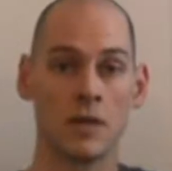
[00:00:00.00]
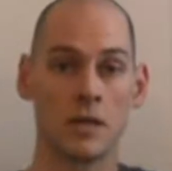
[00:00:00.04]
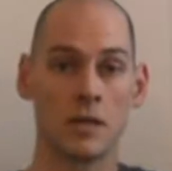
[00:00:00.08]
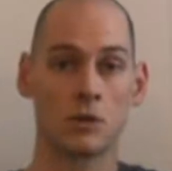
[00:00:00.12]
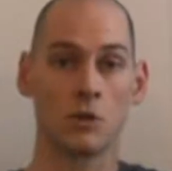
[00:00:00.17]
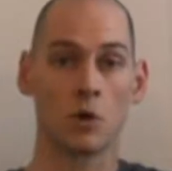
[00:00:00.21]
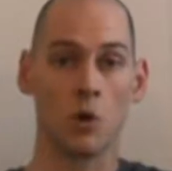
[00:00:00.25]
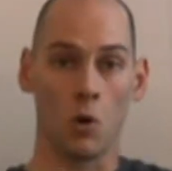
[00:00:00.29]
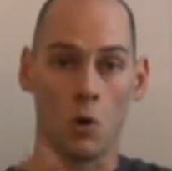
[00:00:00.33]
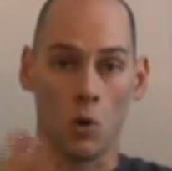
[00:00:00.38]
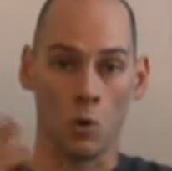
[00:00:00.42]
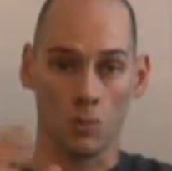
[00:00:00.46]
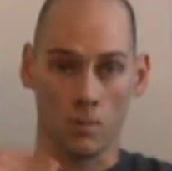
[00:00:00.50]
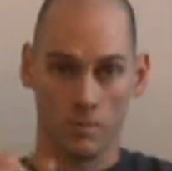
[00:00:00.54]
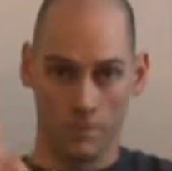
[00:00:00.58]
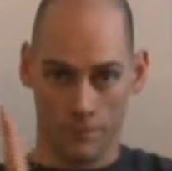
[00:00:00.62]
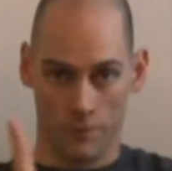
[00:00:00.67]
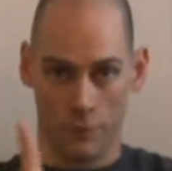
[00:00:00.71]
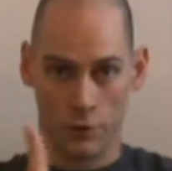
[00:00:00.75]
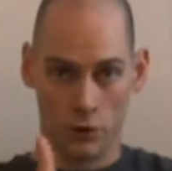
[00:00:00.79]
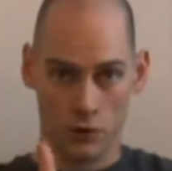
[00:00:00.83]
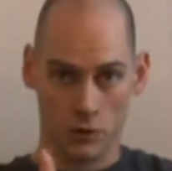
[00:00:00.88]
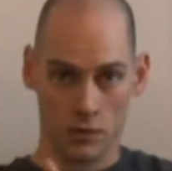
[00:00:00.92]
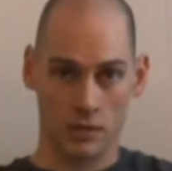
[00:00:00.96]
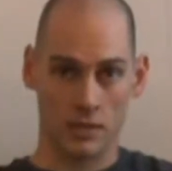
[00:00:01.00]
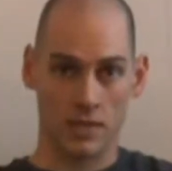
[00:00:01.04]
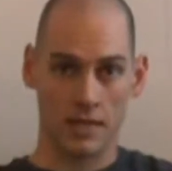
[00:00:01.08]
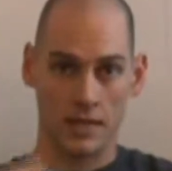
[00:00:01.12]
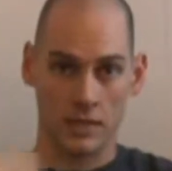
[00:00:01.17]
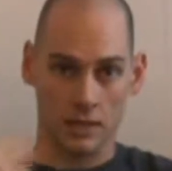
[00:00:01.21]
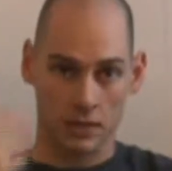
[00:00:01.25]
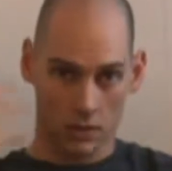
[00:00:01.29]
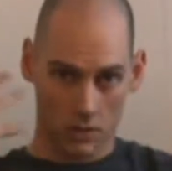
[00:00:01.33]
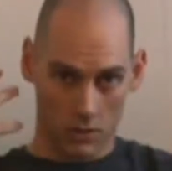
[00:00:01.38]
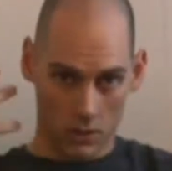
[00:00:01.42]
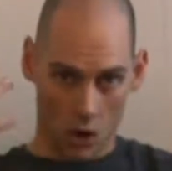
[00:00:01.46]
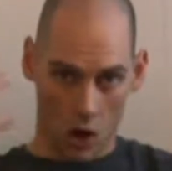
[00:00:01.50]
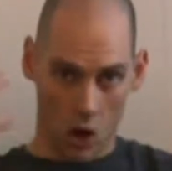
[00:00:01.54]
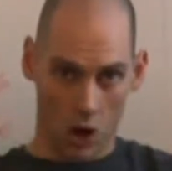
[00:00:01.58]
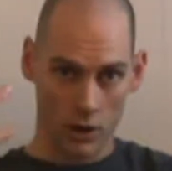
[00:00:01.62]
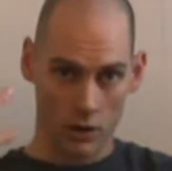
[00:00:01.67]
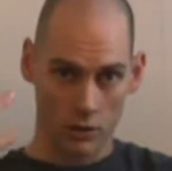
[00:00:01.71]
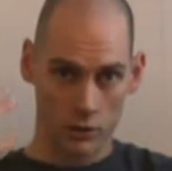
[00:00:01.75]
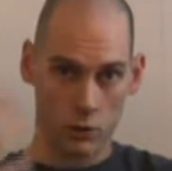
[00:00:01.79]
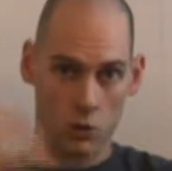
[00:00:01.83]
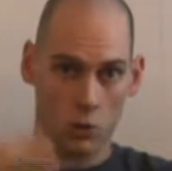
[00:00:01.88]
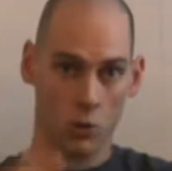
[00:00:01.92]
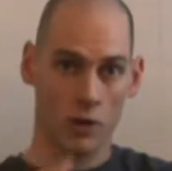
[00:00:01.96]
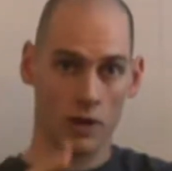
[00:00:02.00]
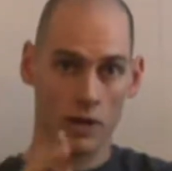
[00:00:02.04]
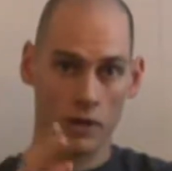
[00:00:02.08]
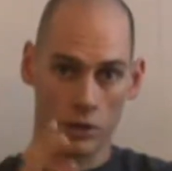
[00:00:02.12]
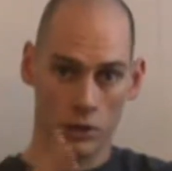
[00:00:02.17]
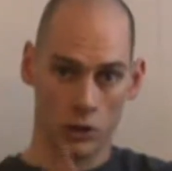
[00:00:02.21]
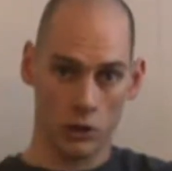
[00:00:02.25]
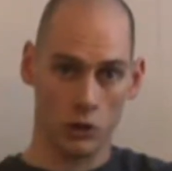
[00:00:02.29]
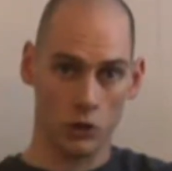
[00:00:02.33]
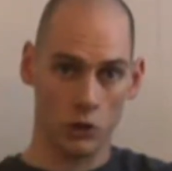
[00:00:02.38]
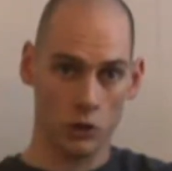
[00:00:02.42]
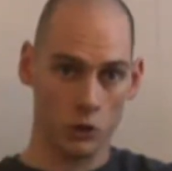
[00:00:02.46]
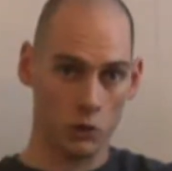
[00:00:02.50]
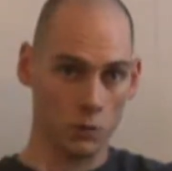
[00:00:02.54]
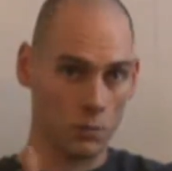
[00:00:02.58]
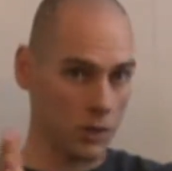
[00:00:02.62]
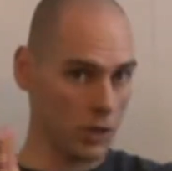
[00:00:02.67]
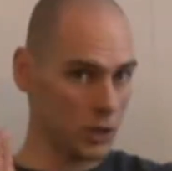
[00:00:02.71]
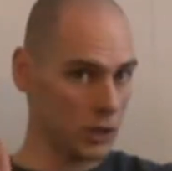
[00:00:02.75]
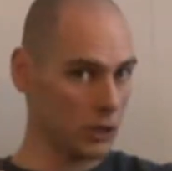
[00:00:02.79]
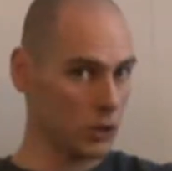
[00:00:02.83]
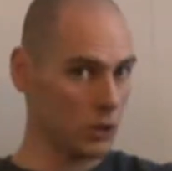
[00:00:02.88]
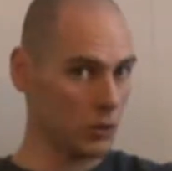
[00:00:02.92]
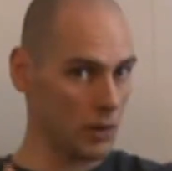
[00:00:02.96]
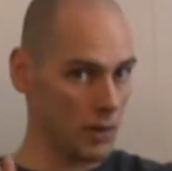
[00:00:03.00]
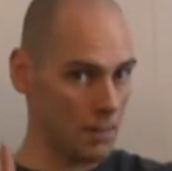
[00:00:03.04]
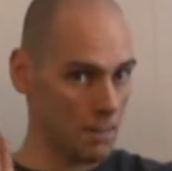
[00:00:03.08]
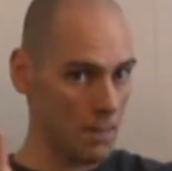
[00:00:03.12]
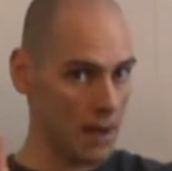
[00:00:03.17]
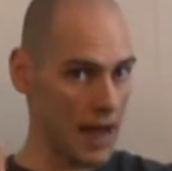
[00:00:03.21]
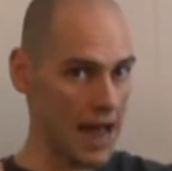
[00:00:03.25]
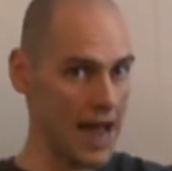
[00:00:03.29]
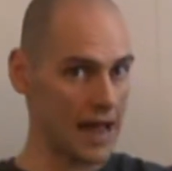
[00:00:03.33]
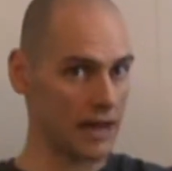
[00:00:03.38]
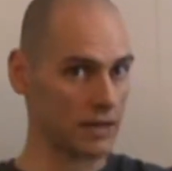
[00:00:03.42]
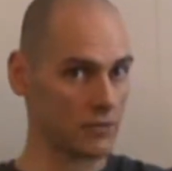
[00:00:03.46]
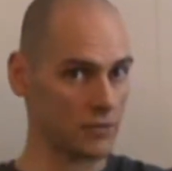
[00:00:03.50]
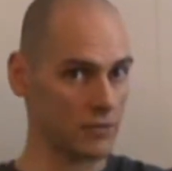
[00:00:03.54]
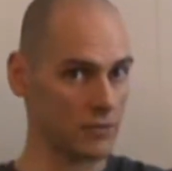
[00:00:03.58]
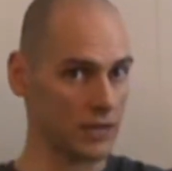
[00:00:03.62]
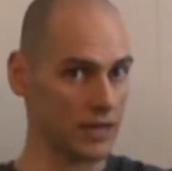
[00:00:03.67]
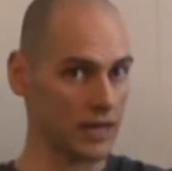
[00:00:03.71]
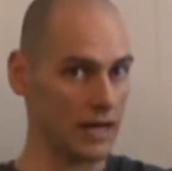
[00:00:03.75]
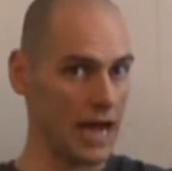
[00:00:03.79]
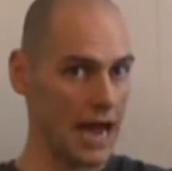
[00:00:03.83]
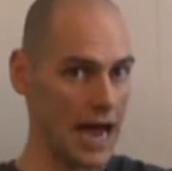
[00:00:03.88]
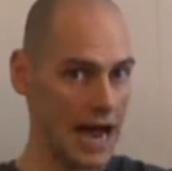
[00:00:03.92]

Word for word: So first is auditory cue, but cue impactfully.